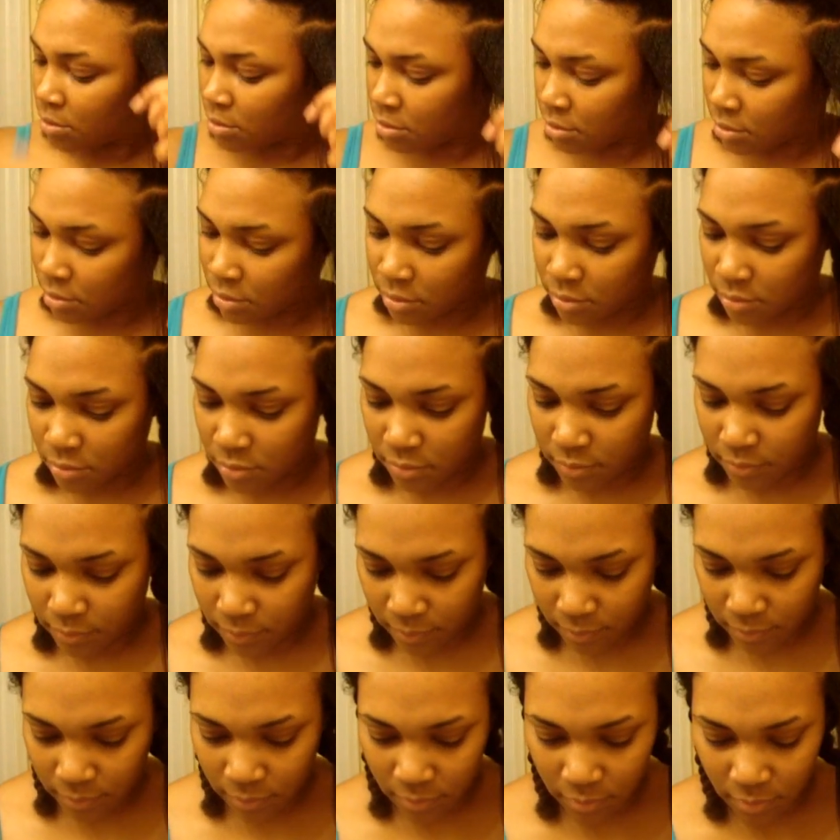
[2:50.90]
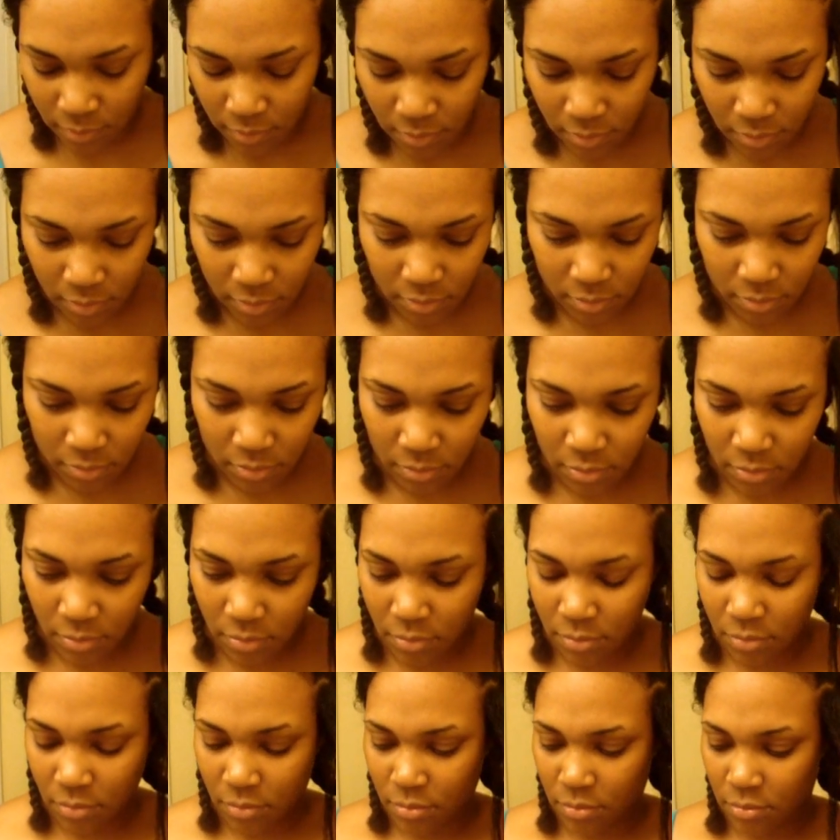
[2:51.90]

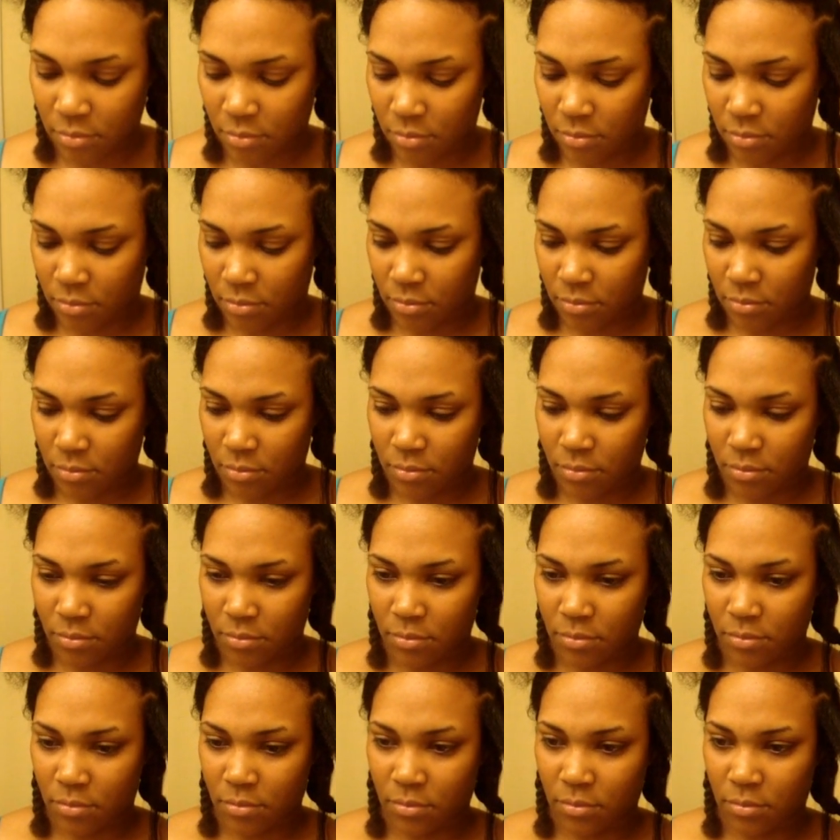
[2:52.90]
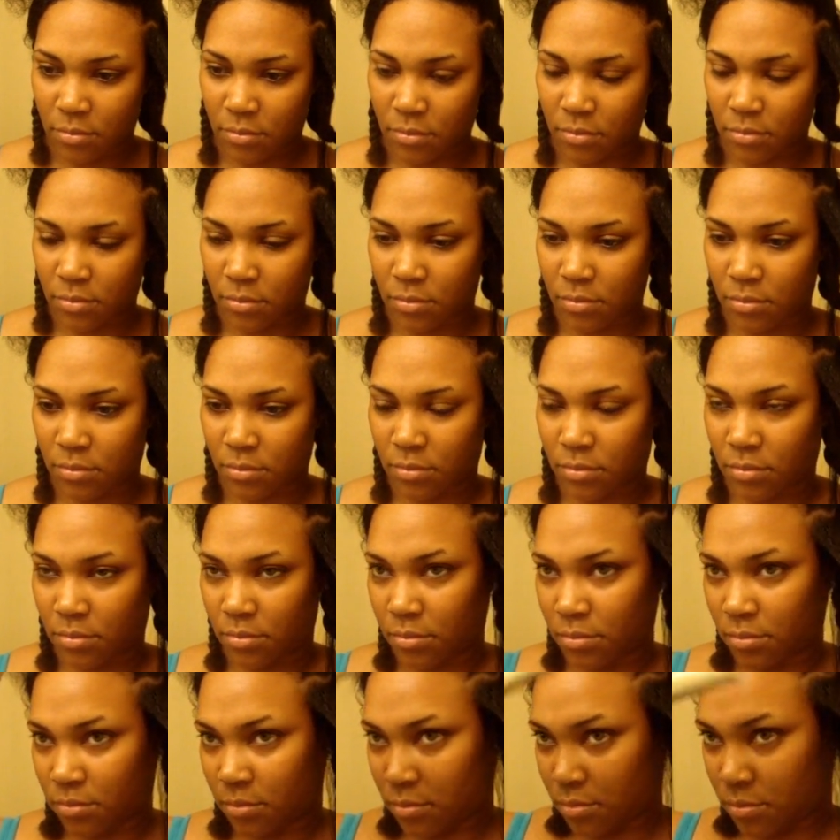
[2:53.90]

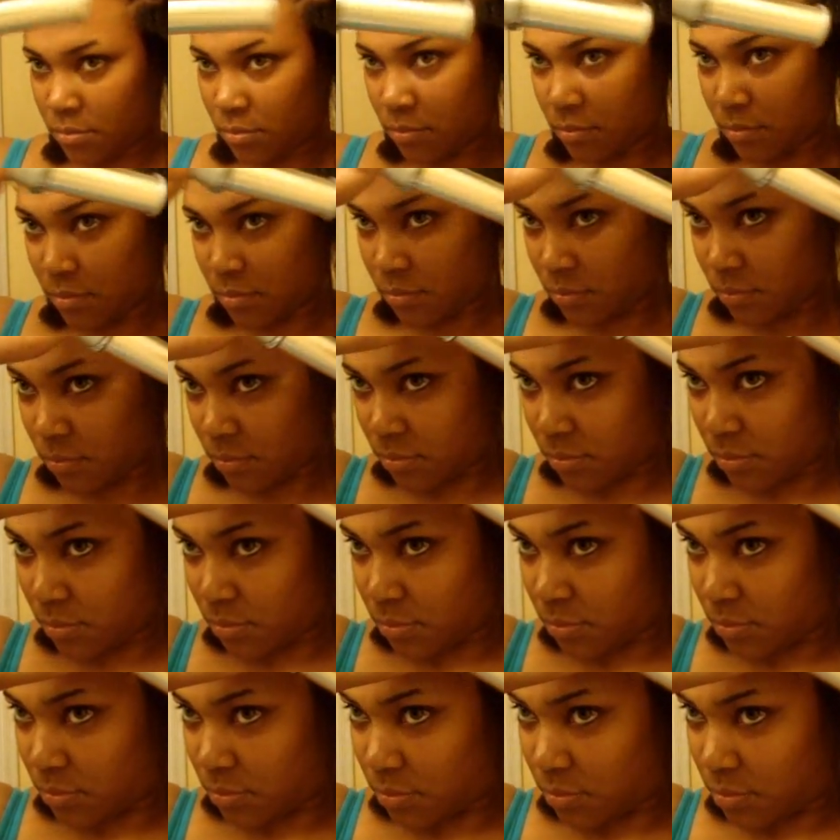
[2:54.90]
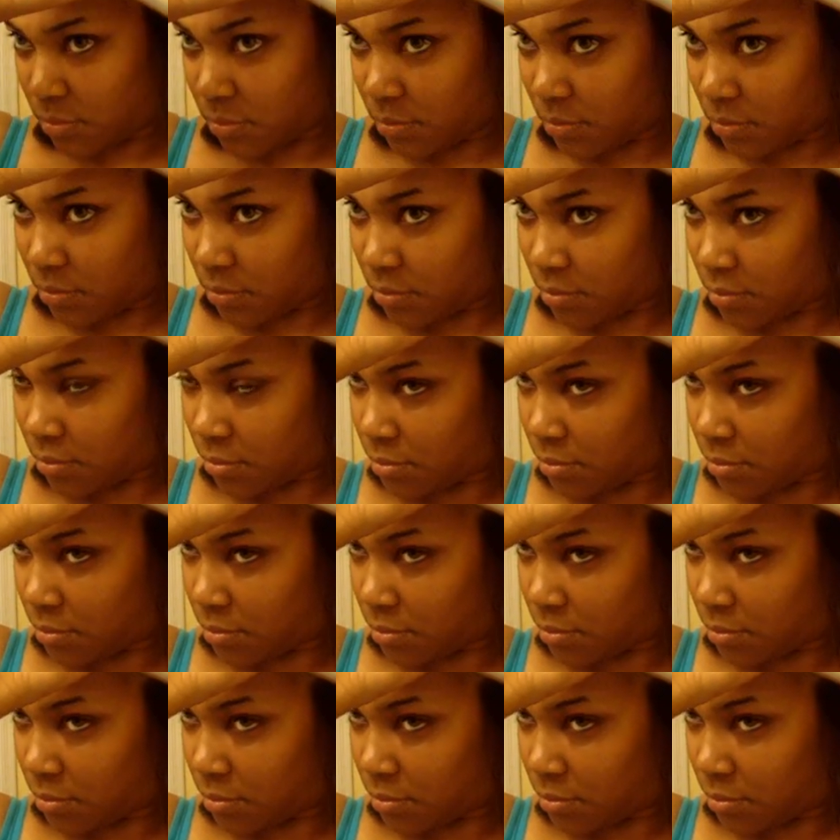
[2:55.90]
Nobody speaks.